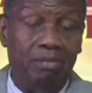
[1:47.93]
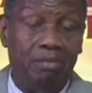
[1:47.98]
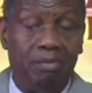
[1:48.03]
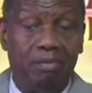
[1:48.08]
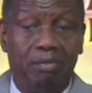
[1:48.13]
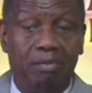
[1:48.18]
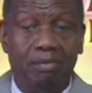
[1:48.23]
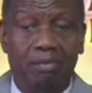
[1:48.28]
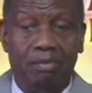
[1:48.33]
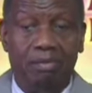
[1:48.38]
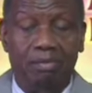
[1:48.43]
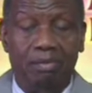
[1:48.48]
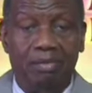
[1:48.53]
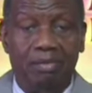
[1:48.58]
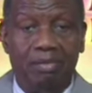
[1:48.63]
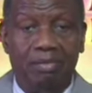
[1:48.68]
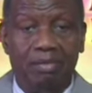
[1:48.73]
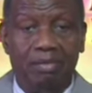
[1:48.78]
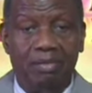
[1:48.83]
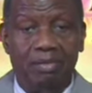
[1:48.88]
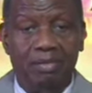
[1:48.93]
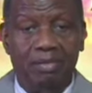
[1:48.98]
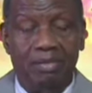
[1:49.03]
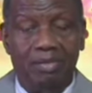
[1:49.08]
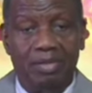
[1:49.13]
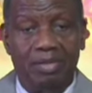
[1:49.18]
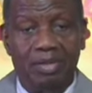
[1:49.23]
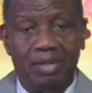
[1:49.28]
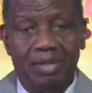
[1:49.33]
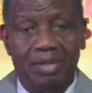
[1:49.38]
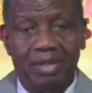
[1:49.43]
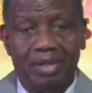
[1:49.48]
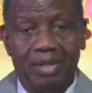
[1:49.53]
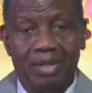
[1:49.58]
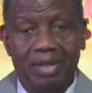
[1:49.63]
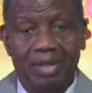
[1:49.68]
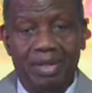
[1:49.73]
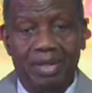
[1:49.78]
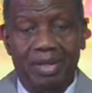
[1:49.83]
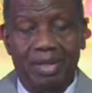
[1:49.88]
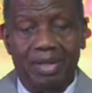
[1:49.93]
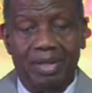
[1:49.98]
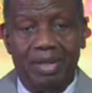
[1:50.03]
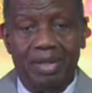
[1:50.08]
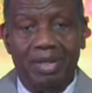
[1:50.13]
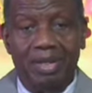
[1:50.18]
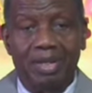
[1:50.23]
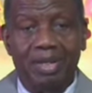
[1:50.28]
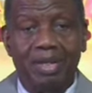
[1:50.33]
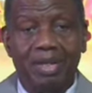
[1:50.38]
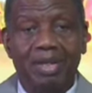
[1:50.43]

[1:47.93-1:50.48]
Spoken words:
No one is speaking in this clip.